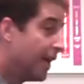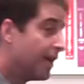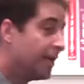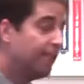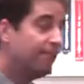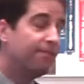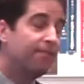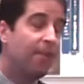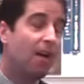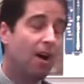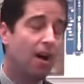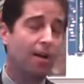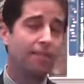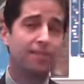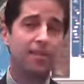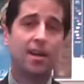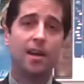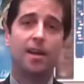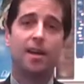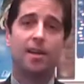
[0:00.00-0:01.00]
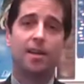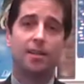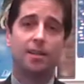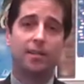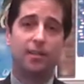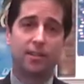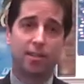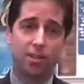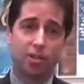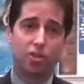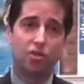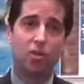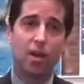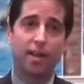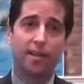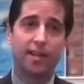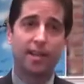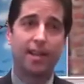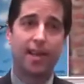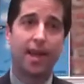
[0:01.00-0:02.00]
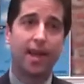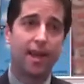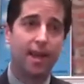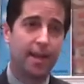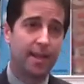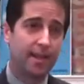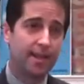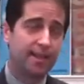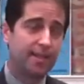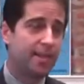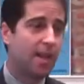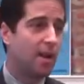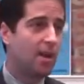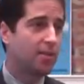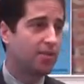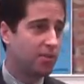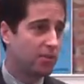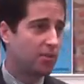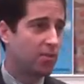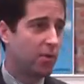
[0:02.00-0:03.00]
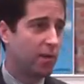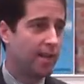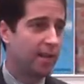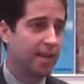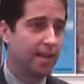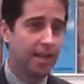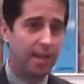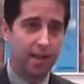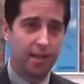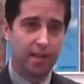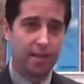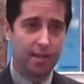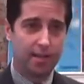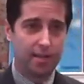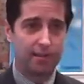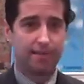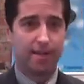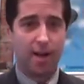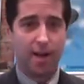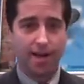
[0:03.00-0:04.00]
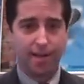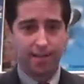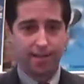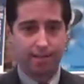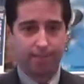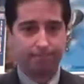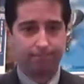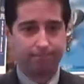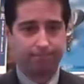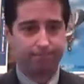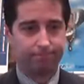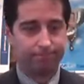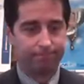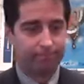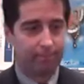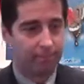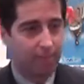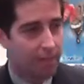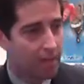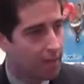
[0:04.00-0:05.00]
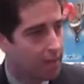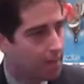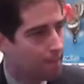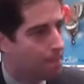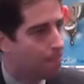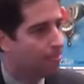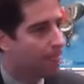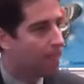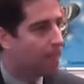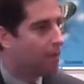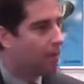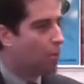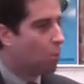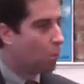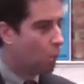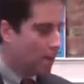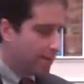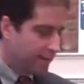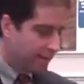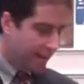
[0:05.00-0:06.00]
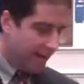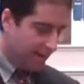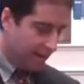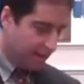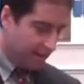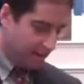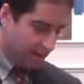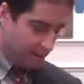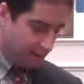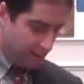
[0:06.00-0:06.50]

It involves constructing a thought screening device. One can